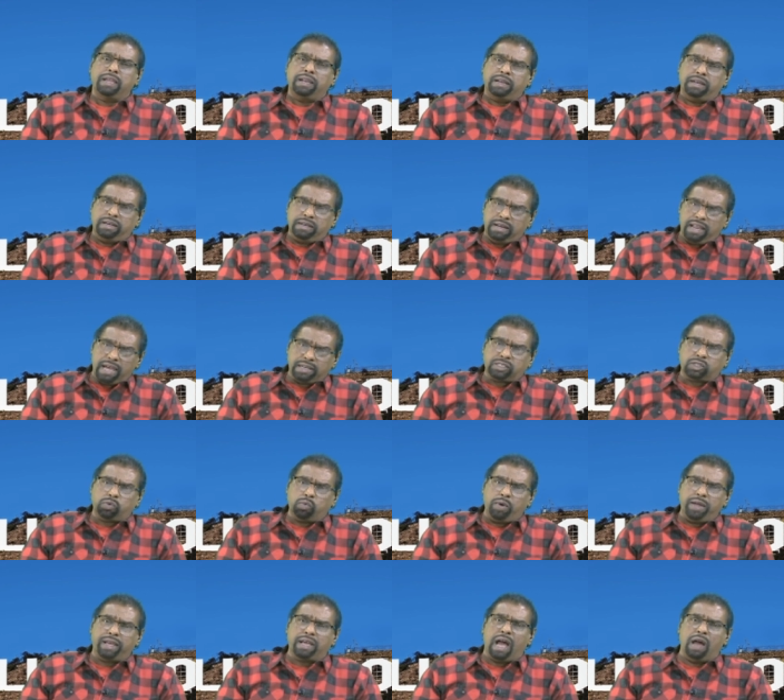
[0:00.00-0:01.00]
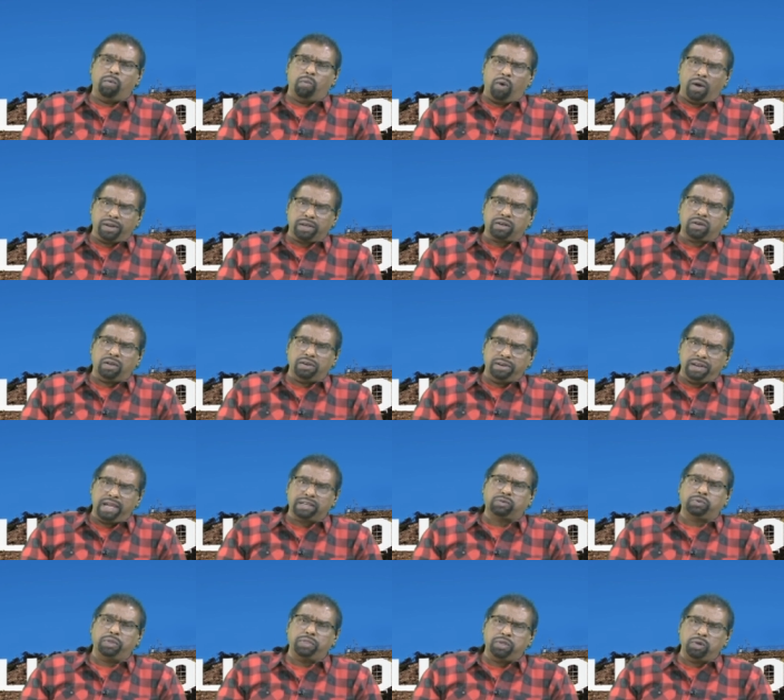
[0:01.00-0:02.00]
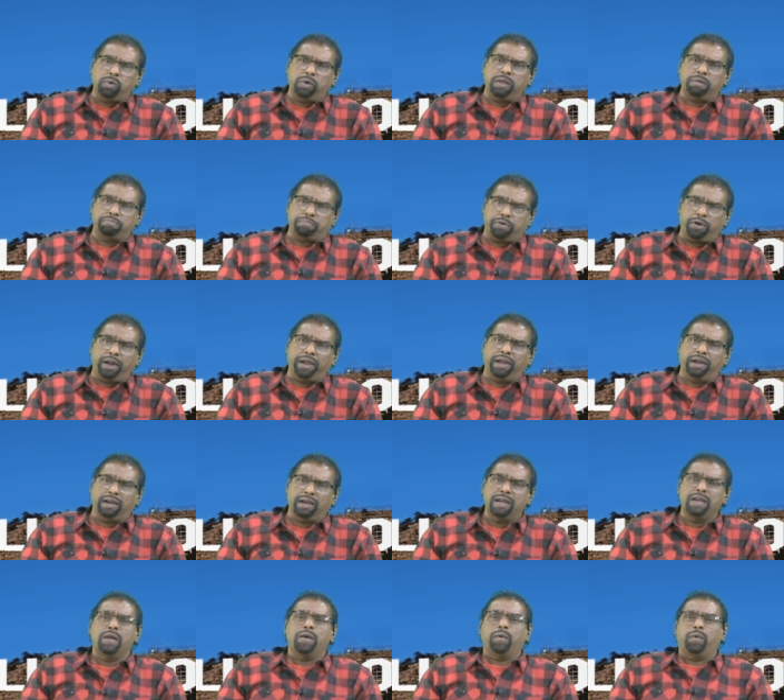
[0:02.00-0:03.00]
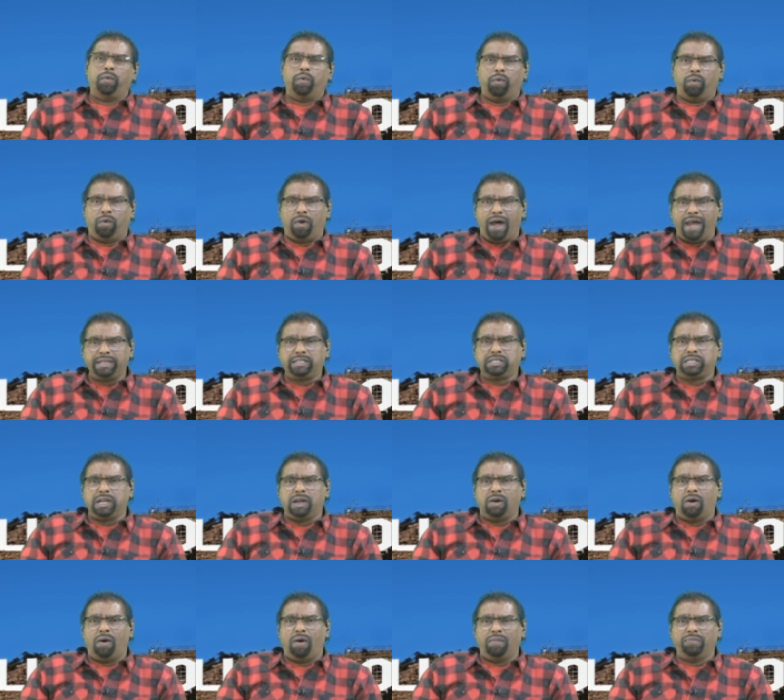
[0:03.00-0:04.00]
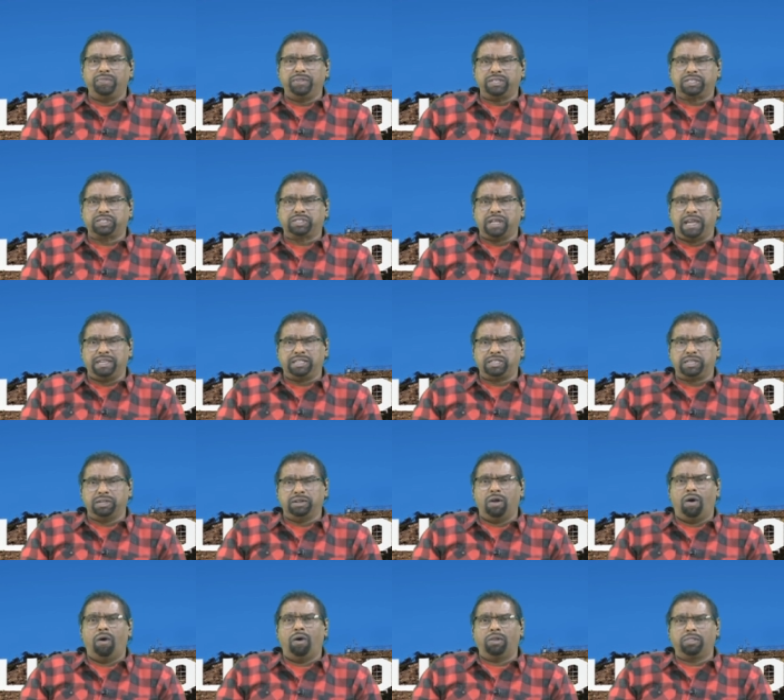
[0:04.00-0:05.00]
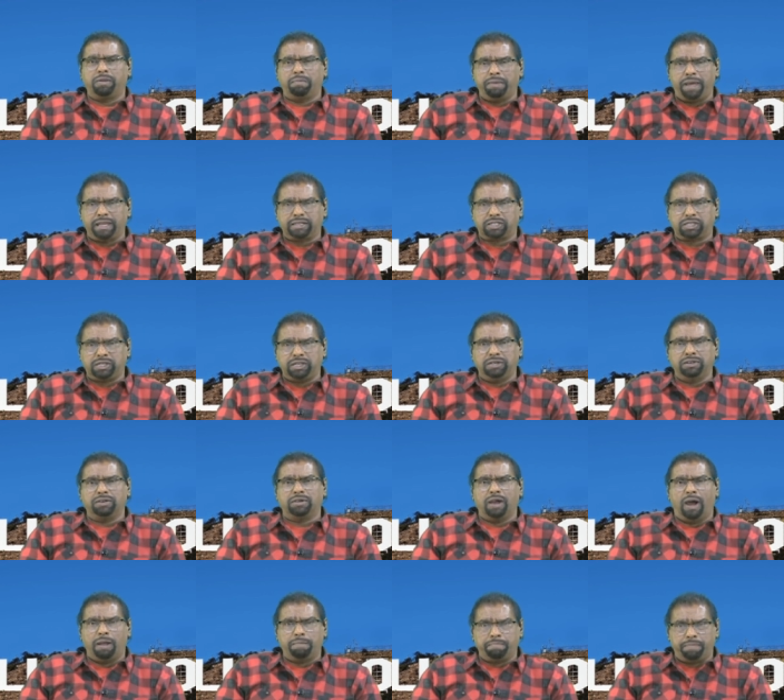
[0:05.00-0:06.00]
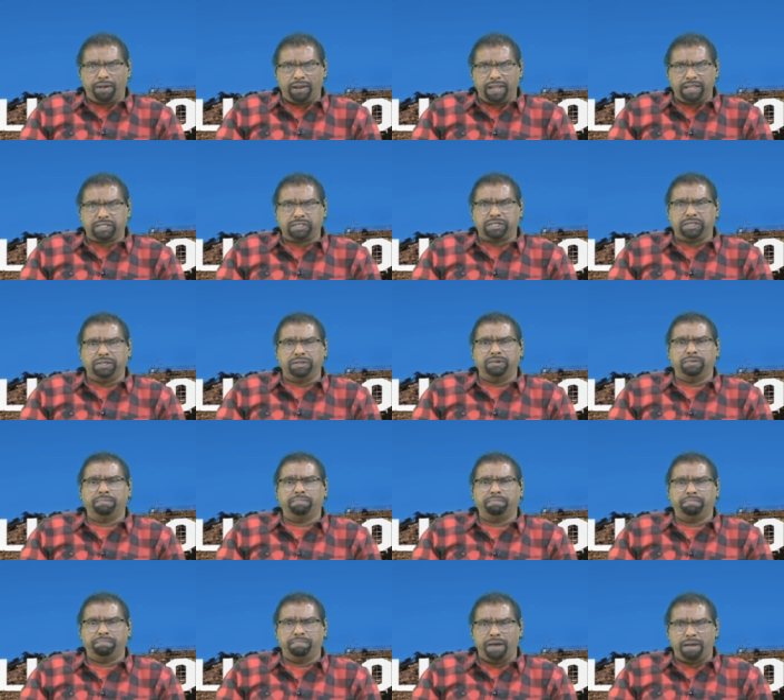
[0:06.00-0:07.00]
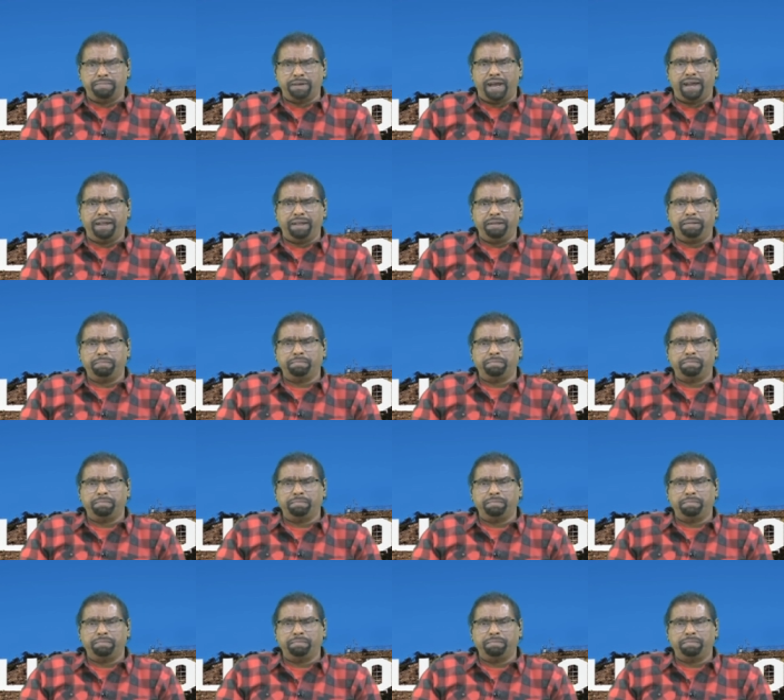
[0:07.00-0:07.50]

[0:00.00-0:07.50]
next week, I want to connect with you in prayer right here on the station. All the best to you. God bless you. Bye-bye.